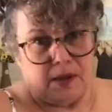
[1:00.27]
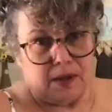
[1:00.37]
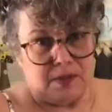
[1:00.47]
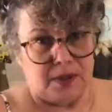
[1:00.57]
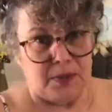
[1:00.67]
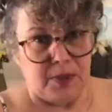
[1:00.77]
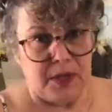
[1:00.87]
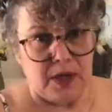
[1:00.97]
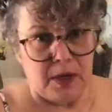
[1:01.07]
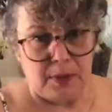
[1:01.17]
This one
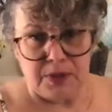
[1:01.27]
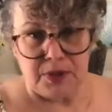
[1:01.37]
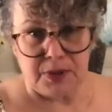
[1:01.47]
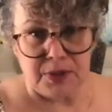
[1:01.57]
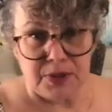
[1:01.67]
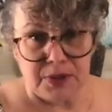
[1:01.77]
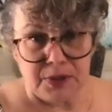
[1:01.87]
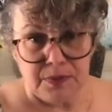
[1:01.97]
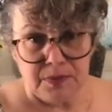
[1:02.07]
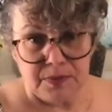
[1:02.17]
here, I'm just doing
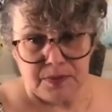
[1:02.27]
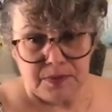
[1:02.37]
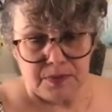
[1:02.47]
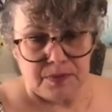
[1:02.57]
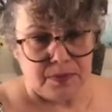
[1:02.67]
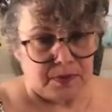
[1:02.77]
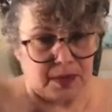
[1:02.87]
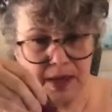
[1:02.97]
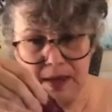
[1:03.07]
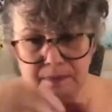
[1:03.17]
2, okay?